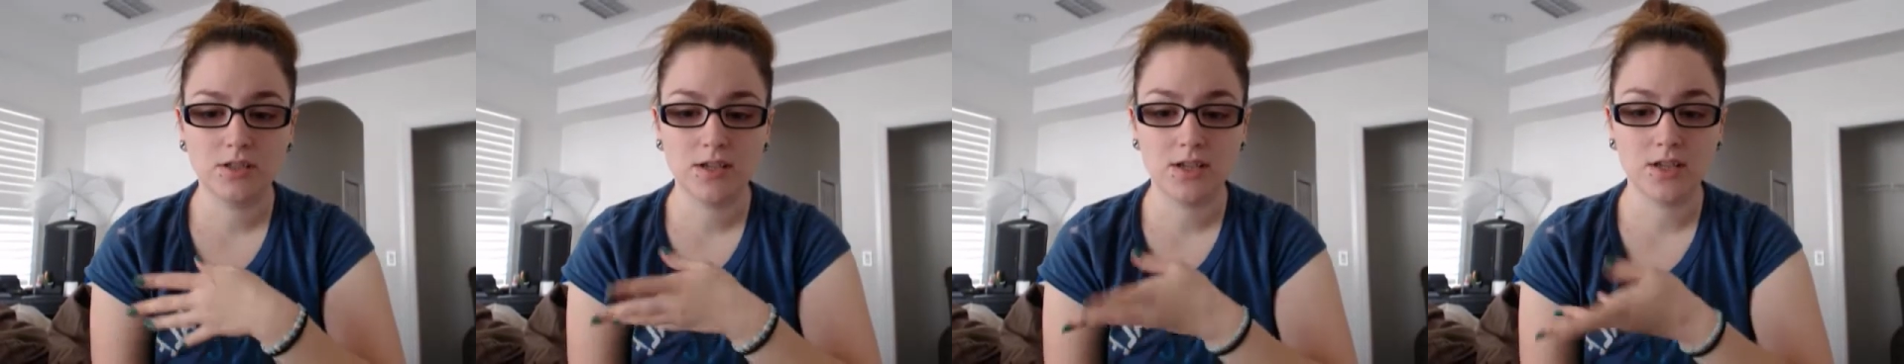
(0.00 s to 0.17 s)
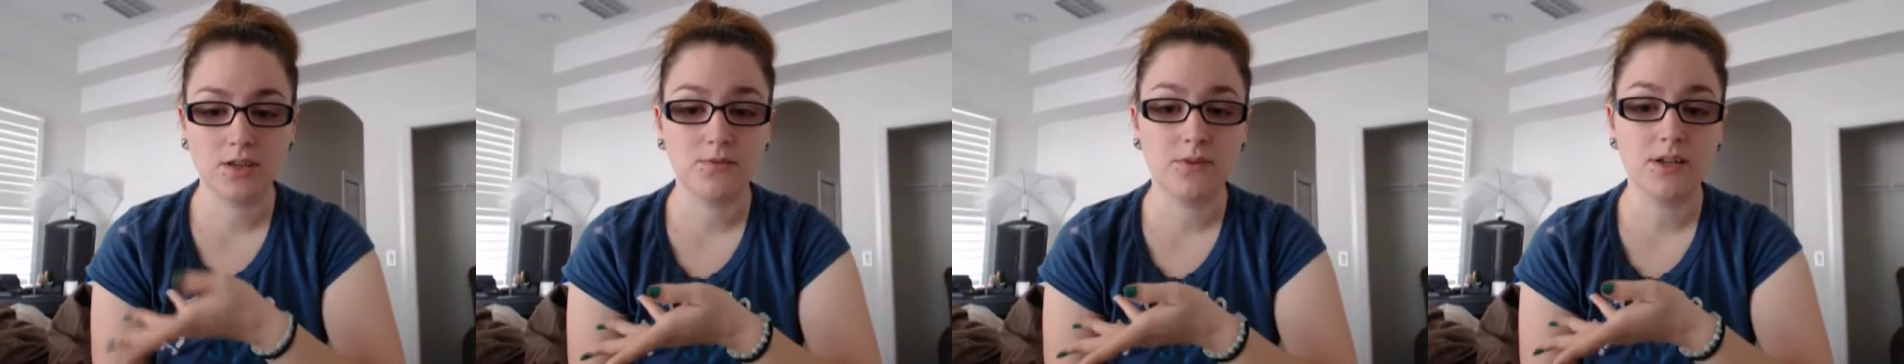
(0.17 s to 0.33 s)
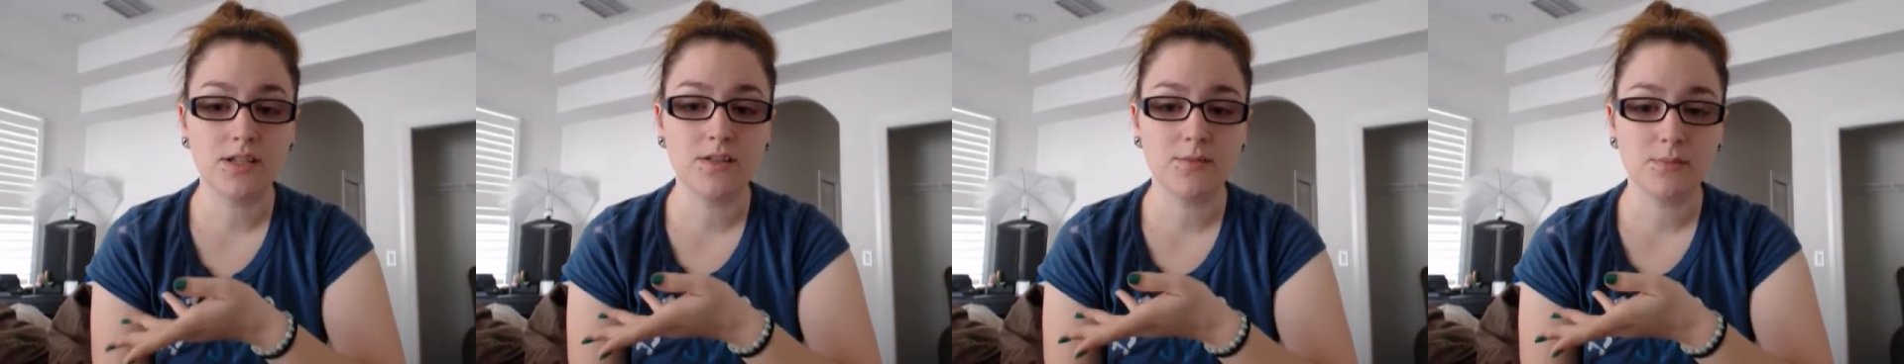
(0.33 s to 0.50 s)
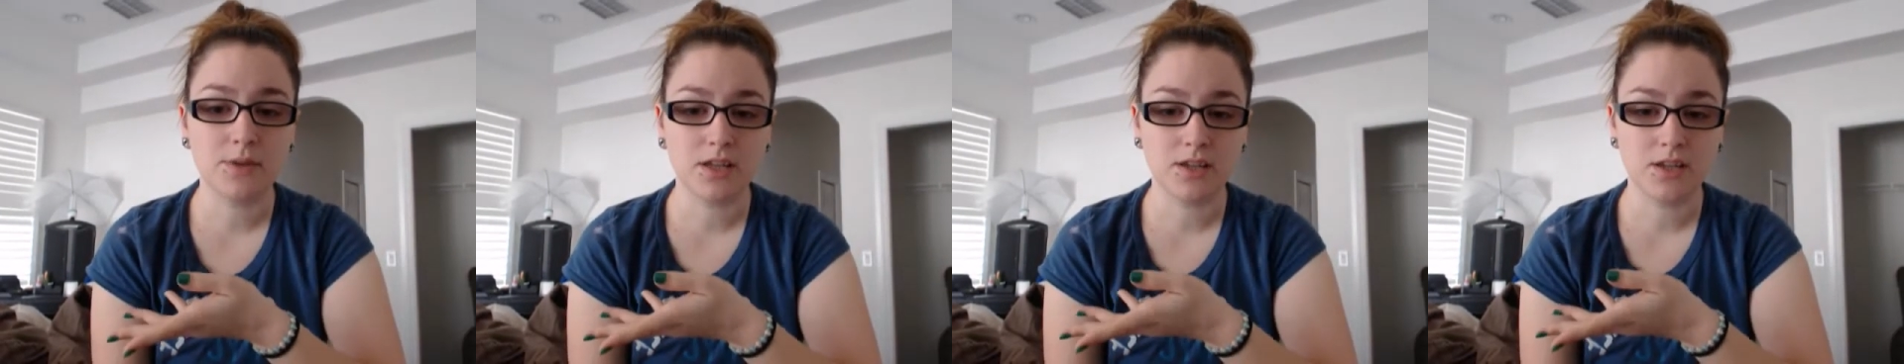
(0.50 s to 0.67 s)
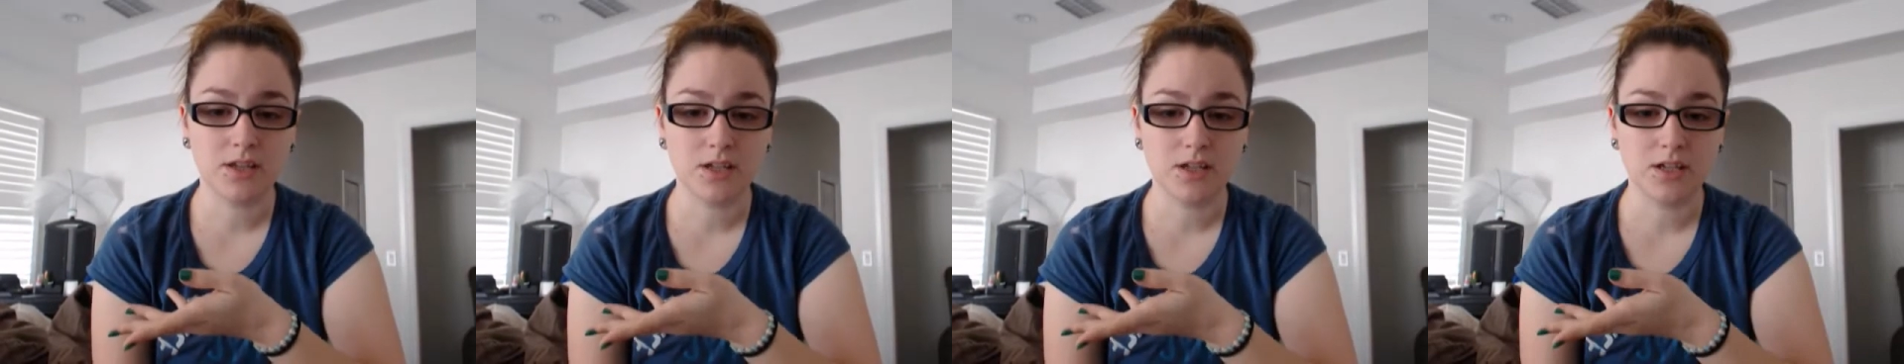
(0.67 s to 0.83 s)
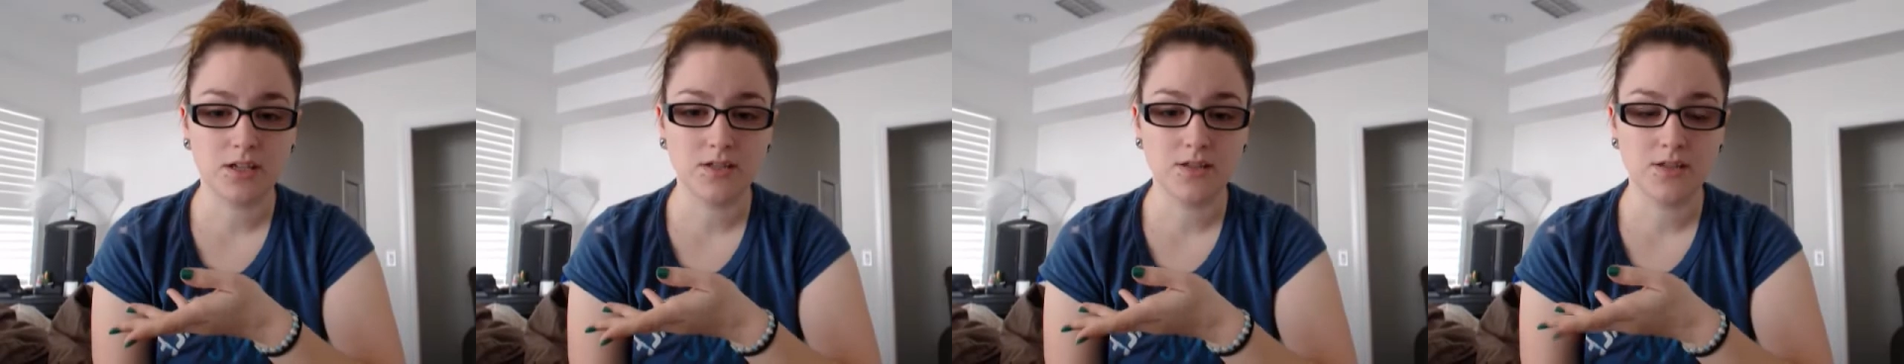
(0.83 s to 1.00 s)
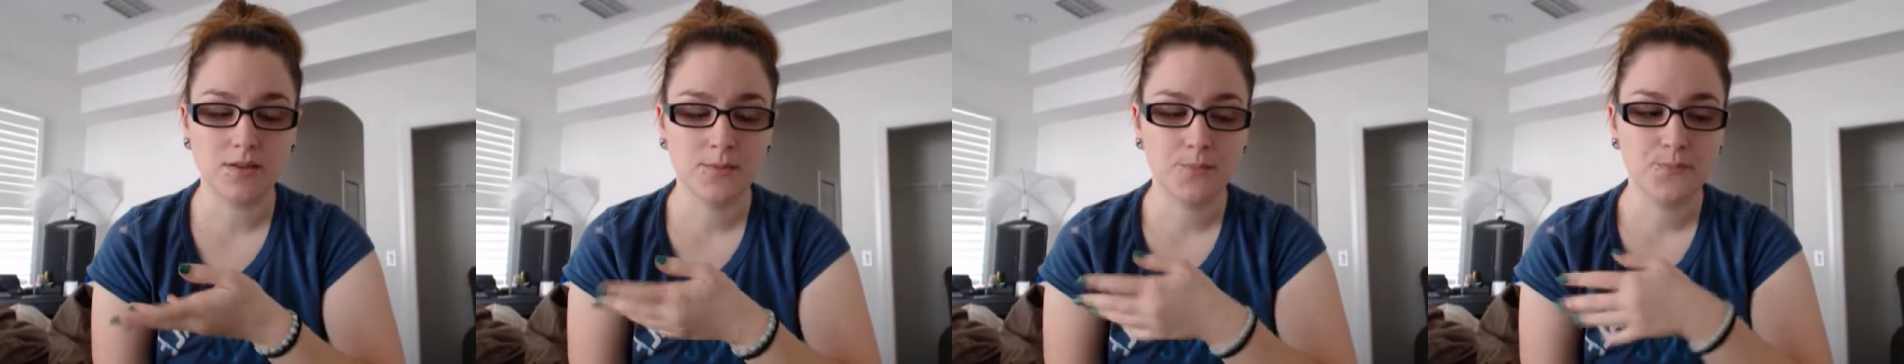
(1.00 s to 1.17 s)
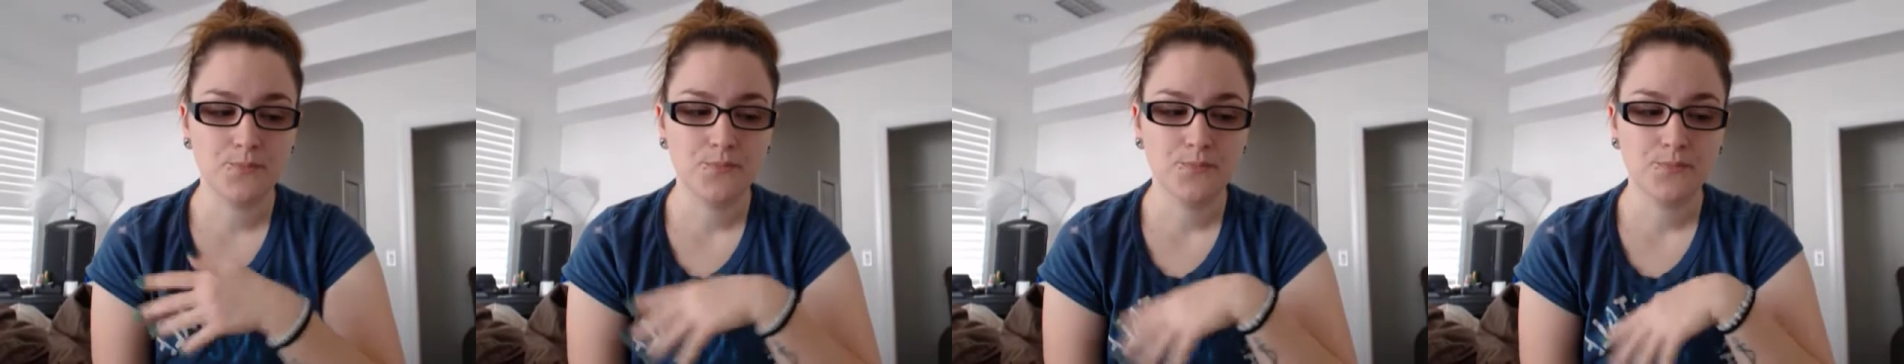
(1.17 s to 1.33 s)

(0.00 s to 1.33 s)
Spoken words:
to get the rest of my things,